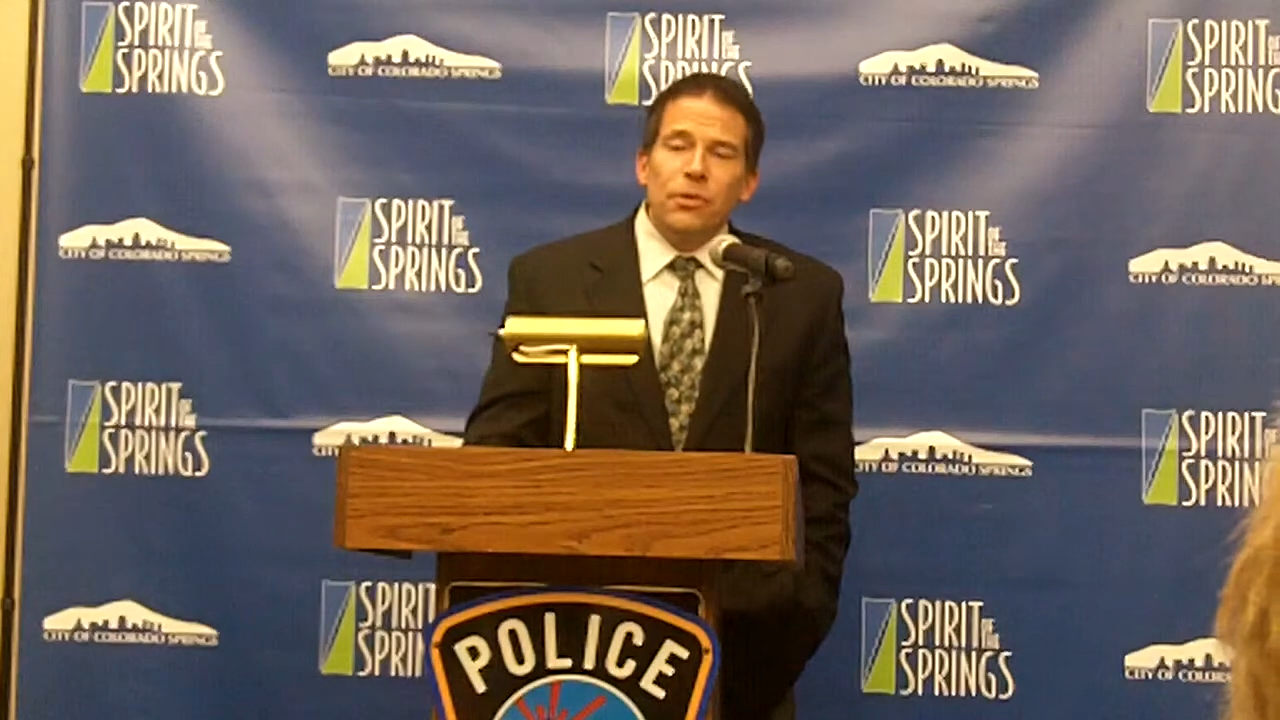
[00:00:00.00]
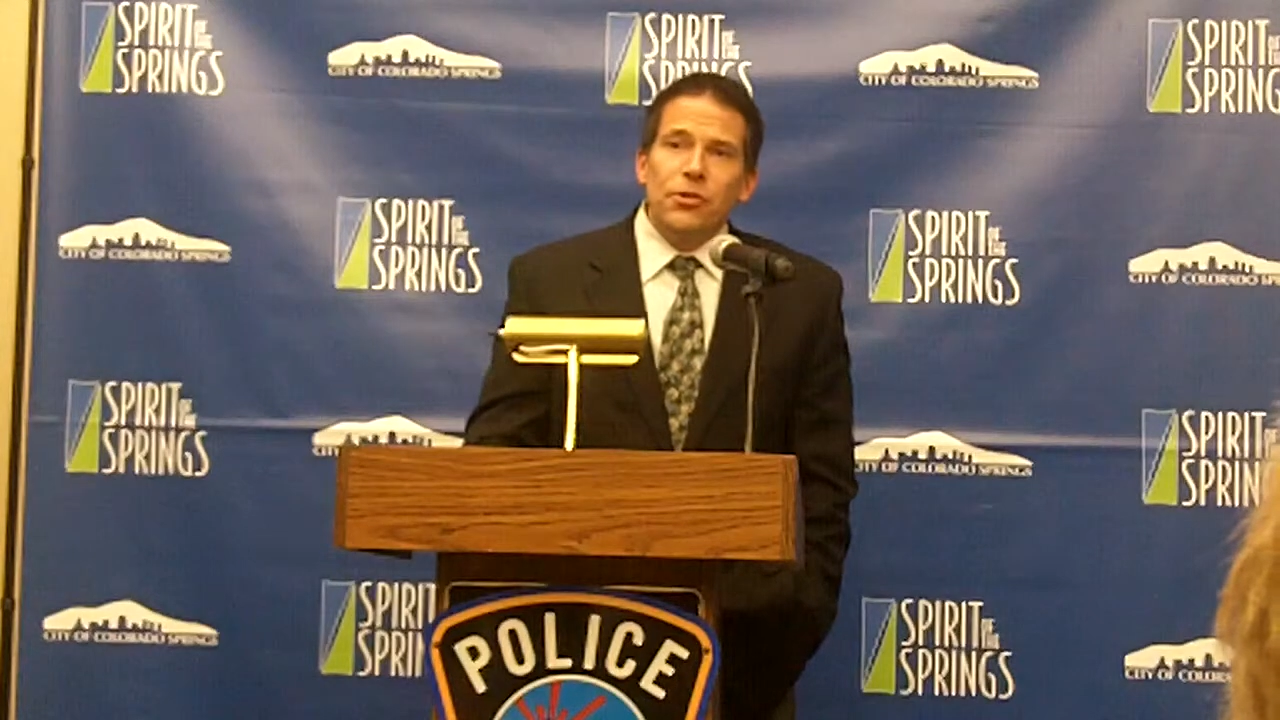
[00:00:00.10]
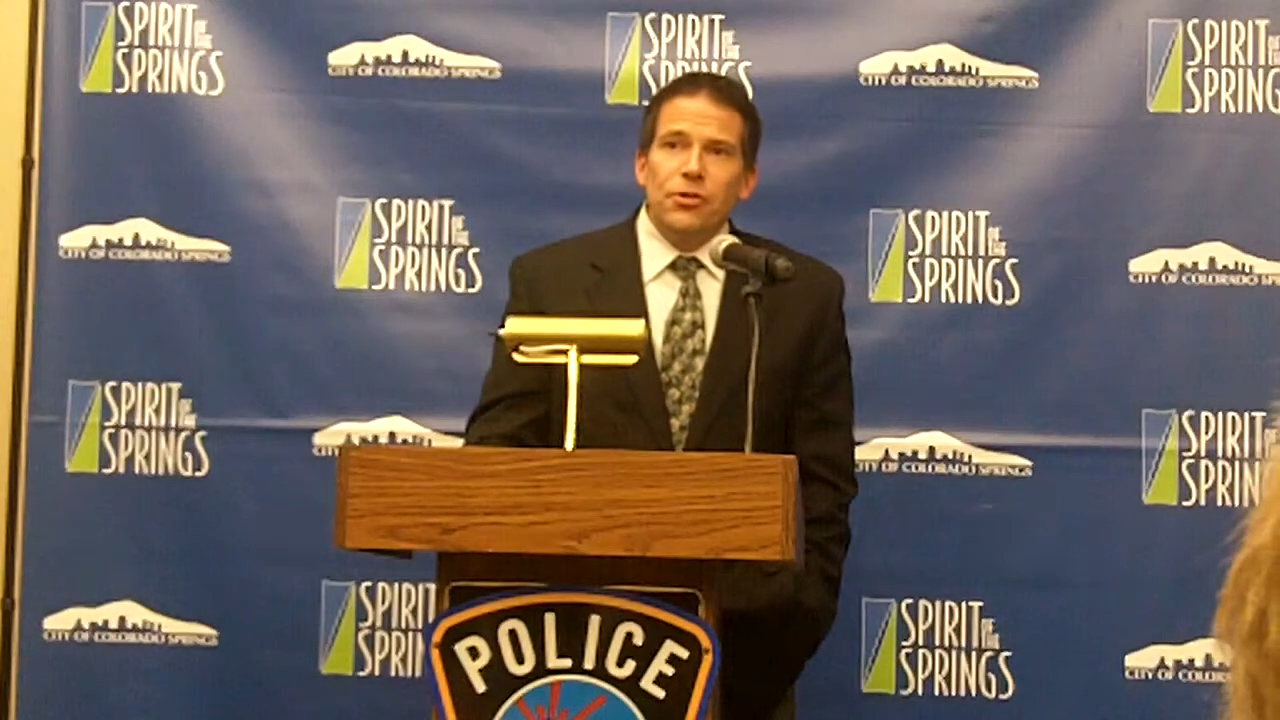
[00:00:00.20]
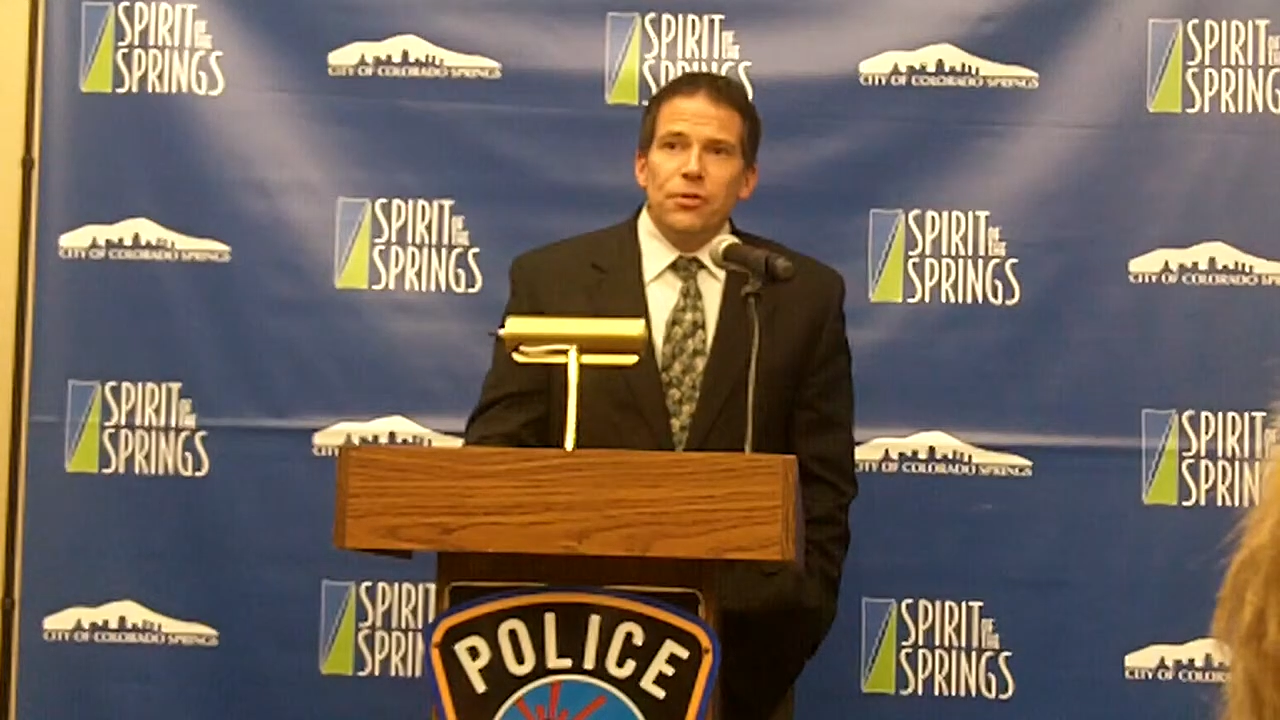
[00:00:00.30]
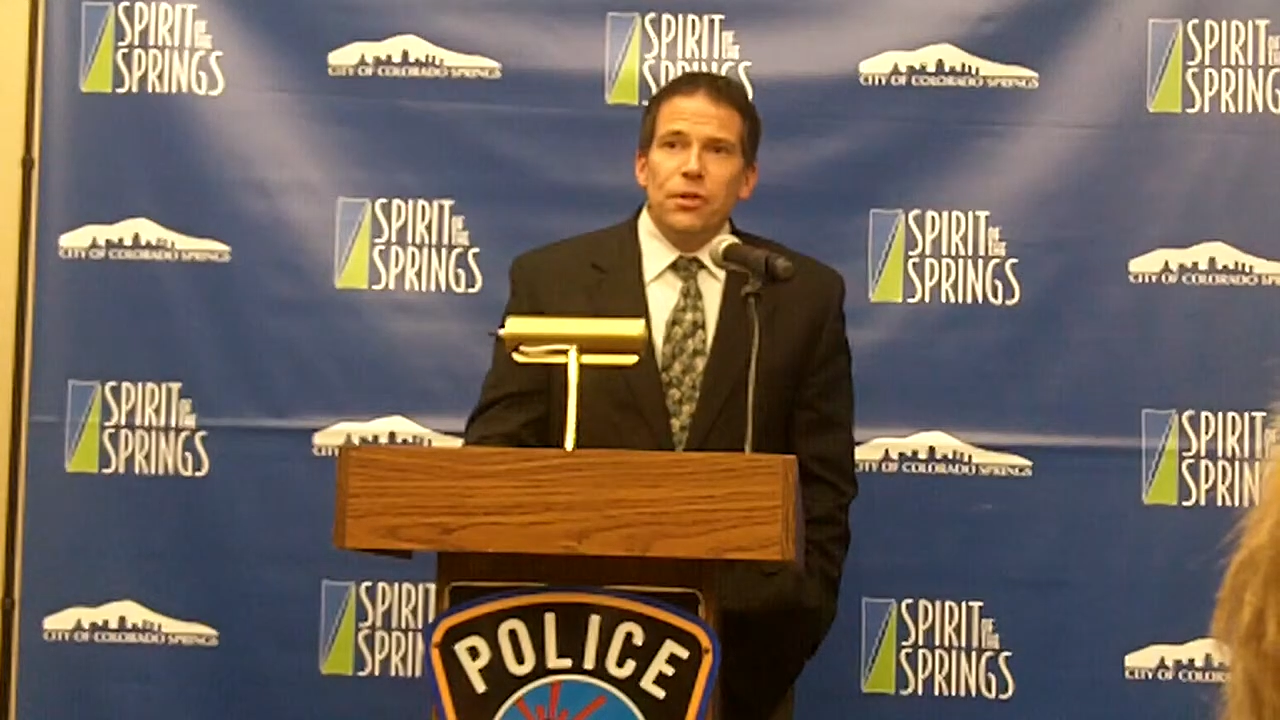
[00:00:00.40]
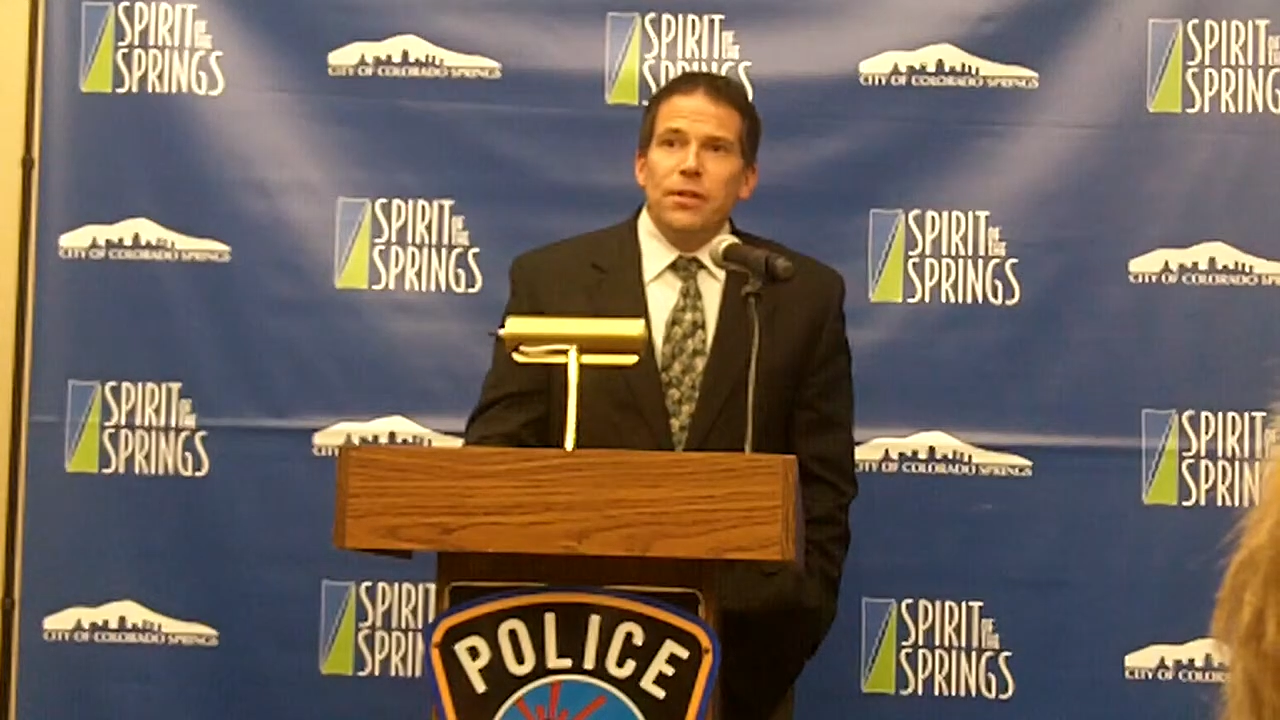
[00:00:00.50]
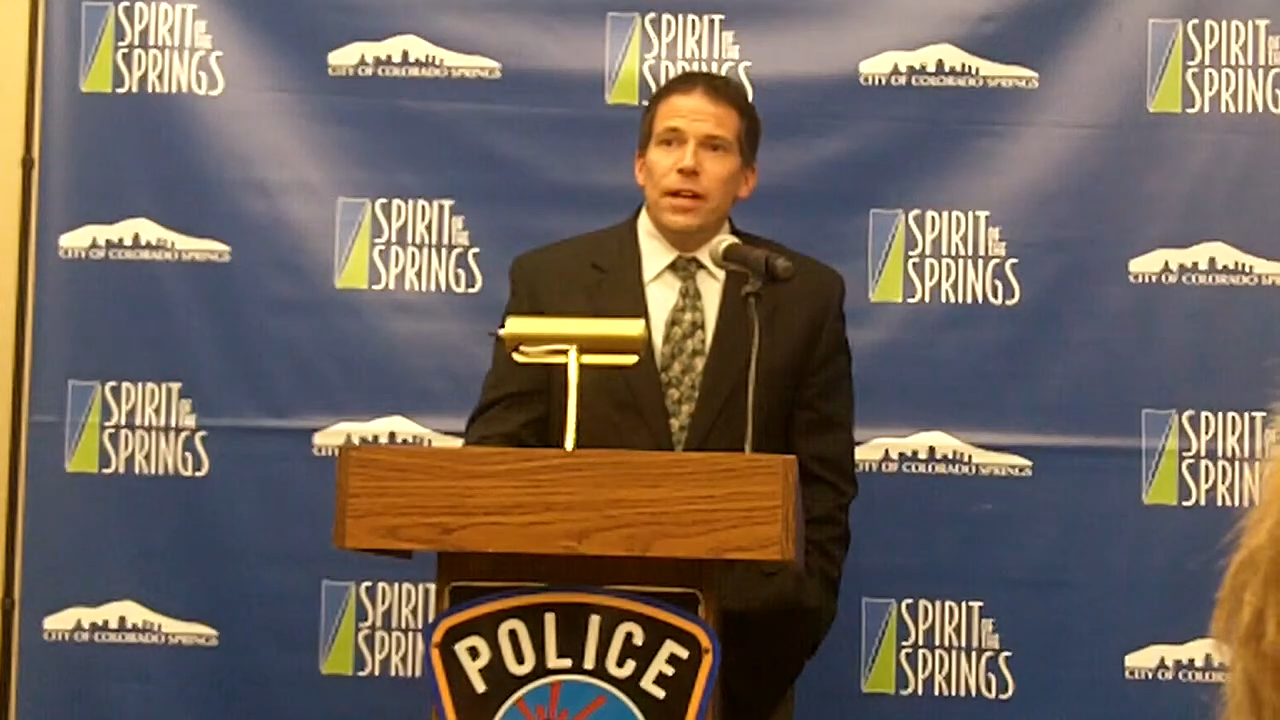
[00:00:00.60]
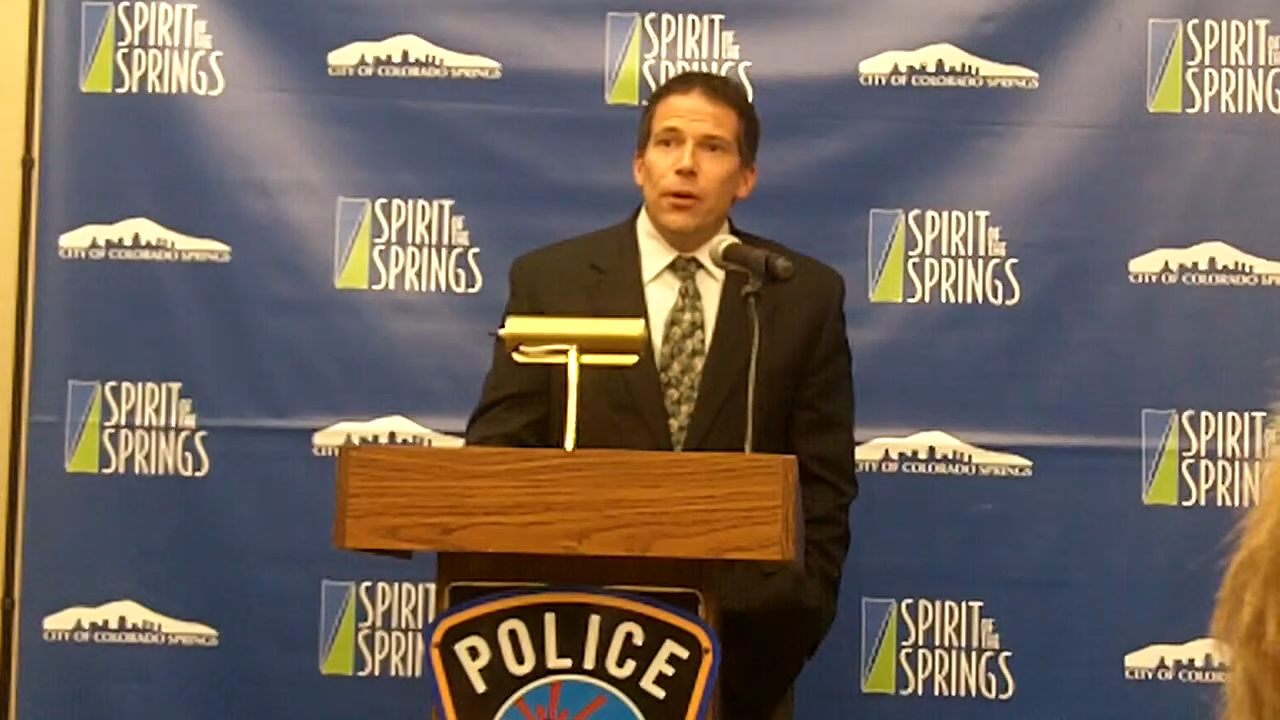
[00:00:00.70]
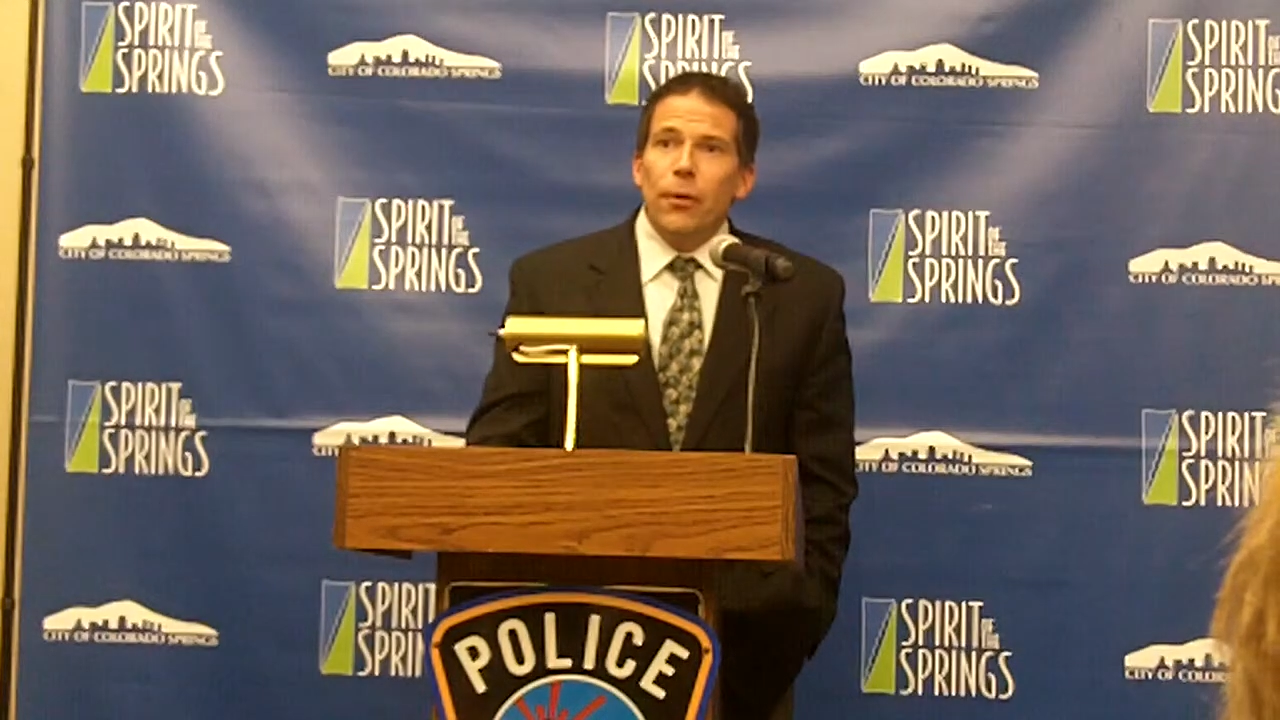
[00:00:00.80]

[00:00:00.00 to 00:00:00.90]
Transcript: position that they